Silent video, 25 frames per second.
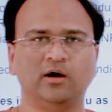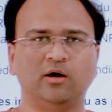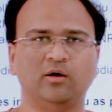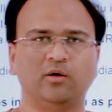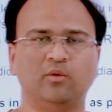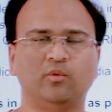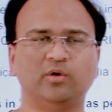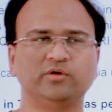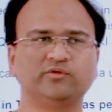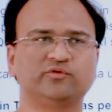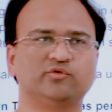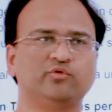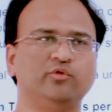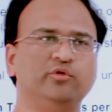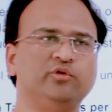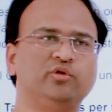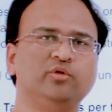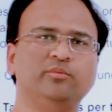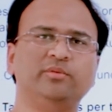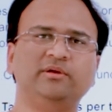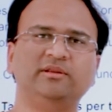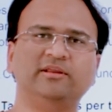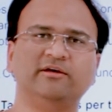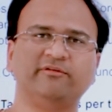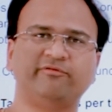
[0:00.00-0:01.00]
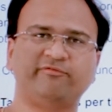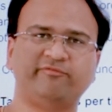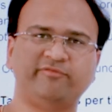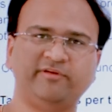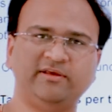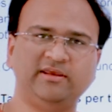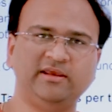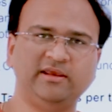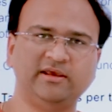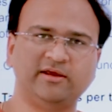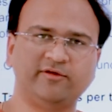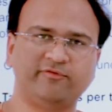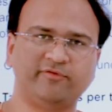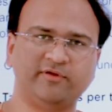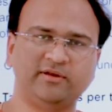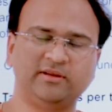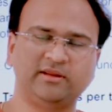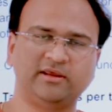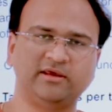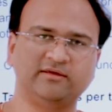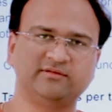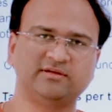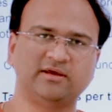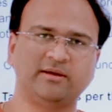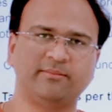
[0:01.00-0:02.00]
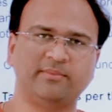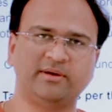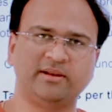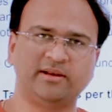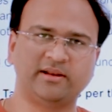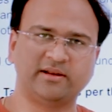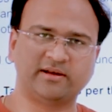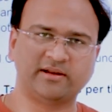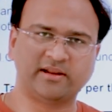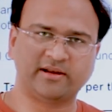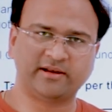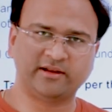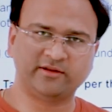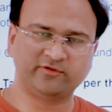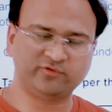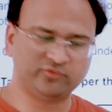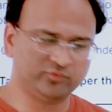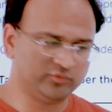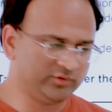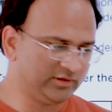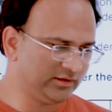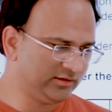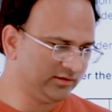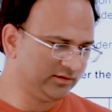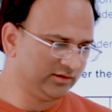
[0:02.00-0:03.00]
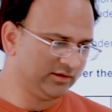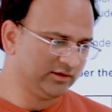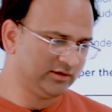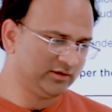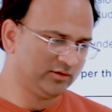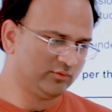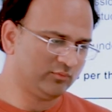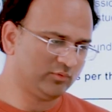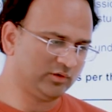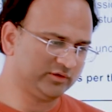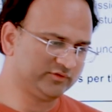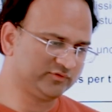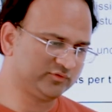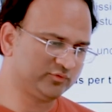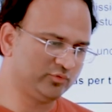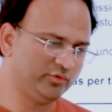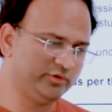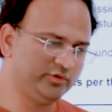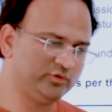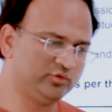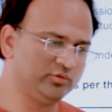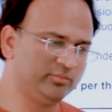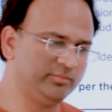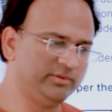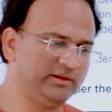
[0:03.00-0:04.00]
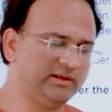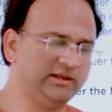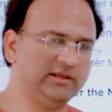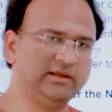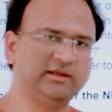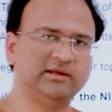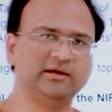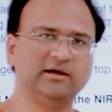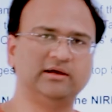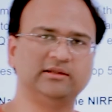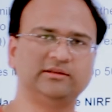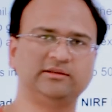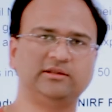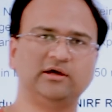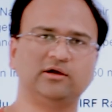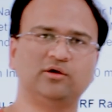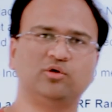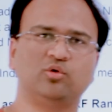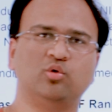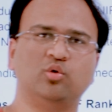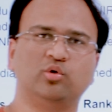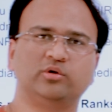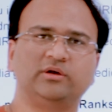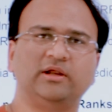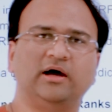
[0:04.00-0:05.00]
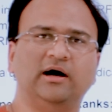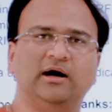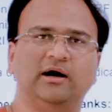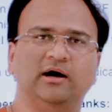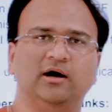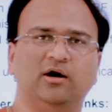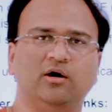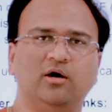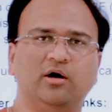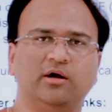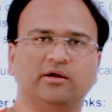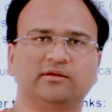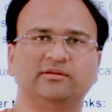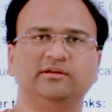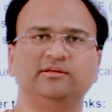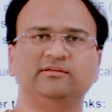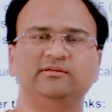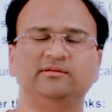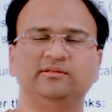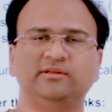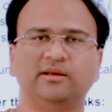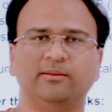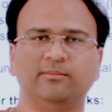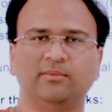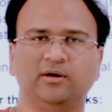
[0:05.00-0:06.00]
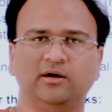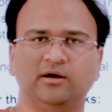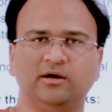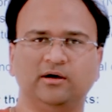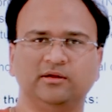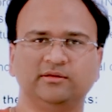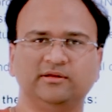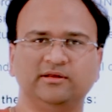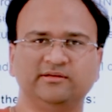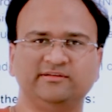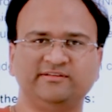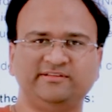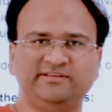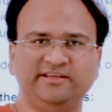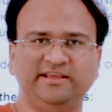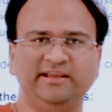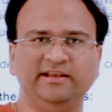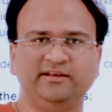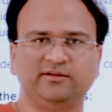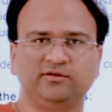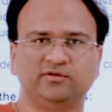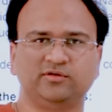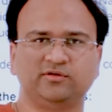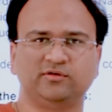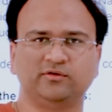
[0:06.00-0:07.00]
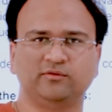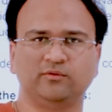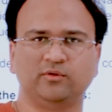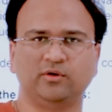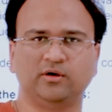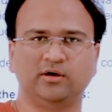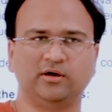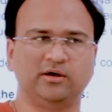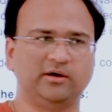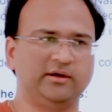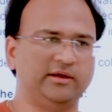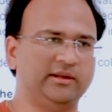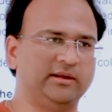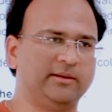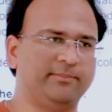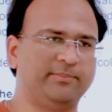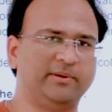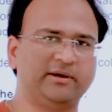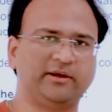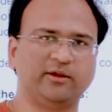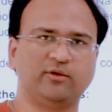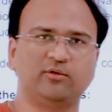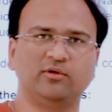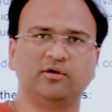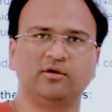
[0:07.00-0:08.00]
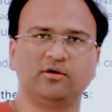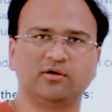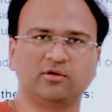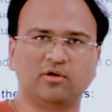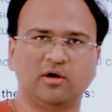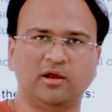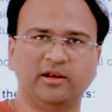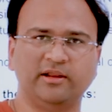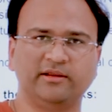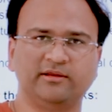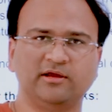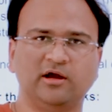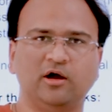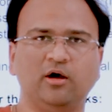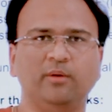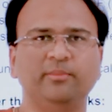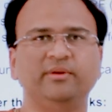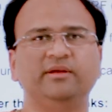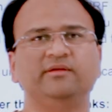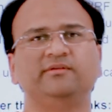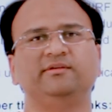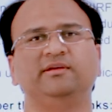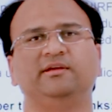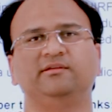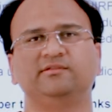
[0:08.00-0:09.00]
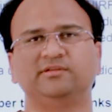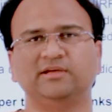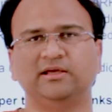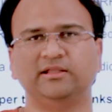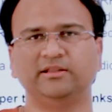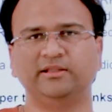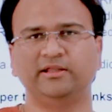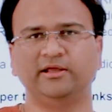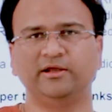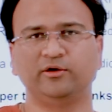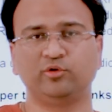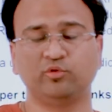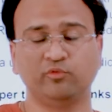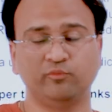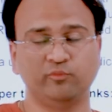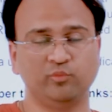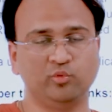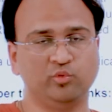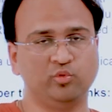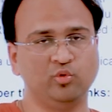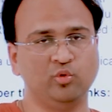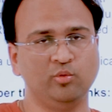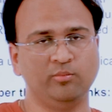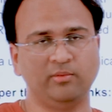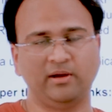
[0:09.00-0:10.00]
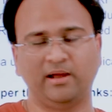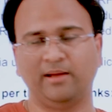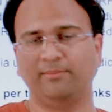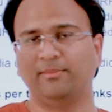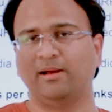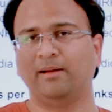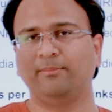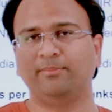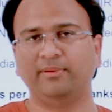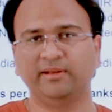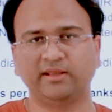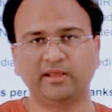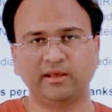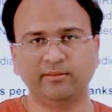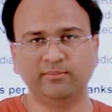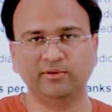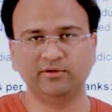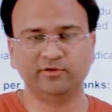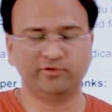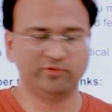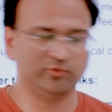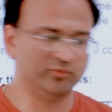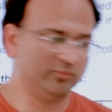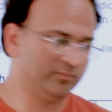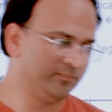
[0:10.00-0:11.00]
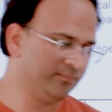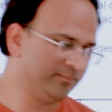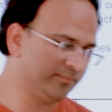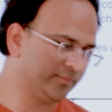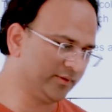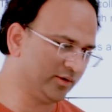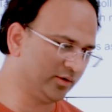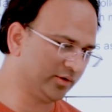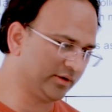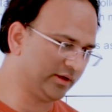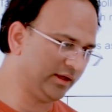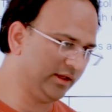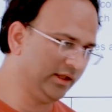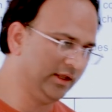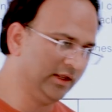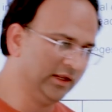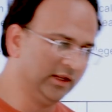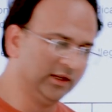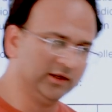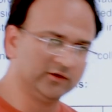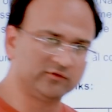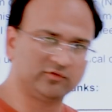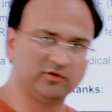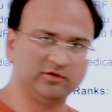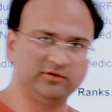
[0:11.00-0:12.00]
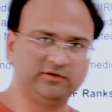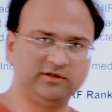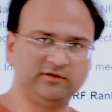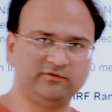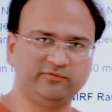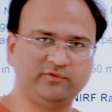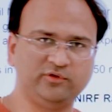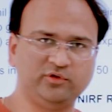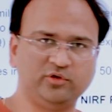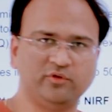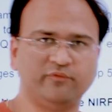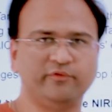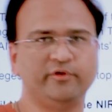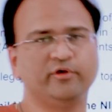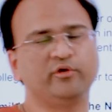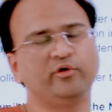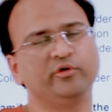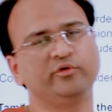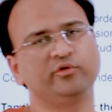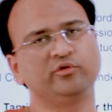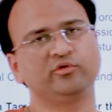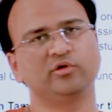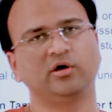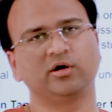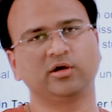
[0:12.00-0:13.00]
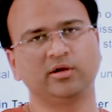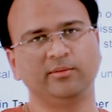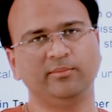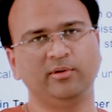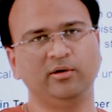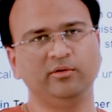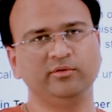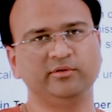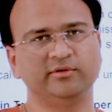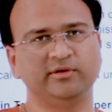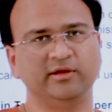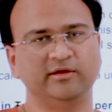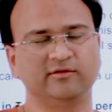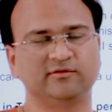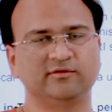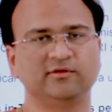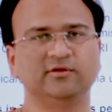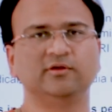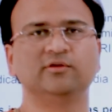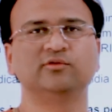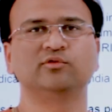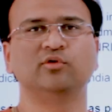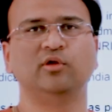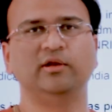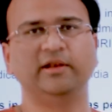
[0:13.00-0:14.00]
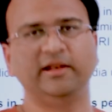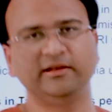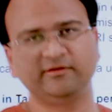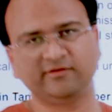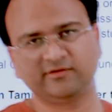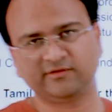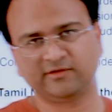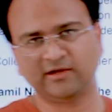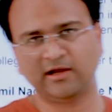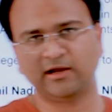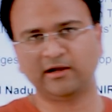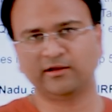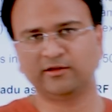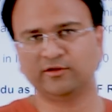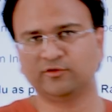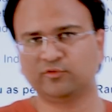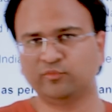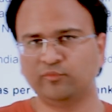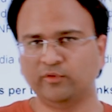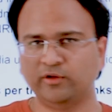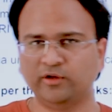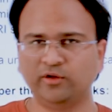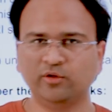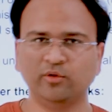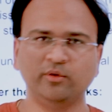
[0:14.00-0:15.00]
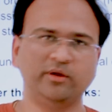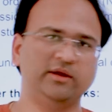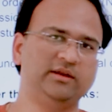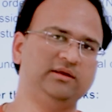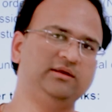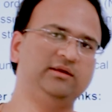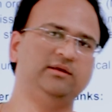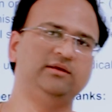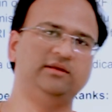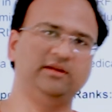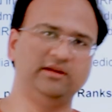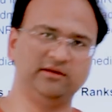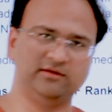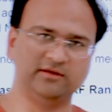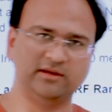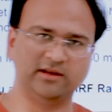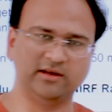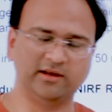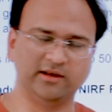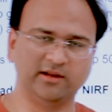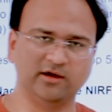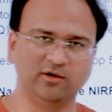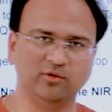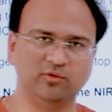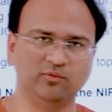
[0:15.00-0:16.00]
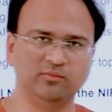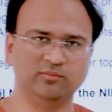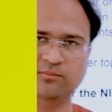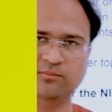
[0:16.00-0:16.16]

what's going to be the fee if in case I'm an NRI student, what's going to be the quota or this uh, the seats uh, in a particular college, how many seats are there to whom I'm applicable to. Okay, so in this video, we're going to talk about this. So let's start this video in detail now.